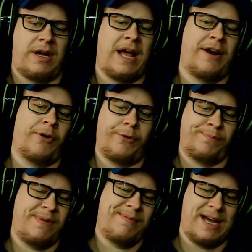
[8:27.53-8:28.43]
I don't know.
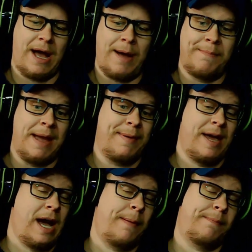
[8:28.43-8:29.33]
Maybe
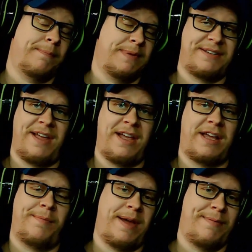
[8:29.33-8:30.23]
I'm
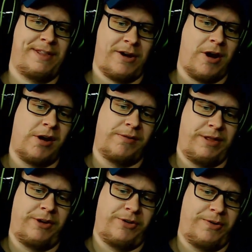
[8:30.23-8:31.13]
mistaken, and maybe they're
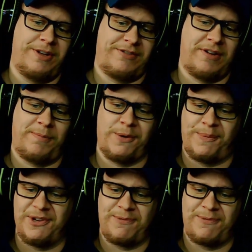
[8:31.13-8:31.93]
doing this on purpose.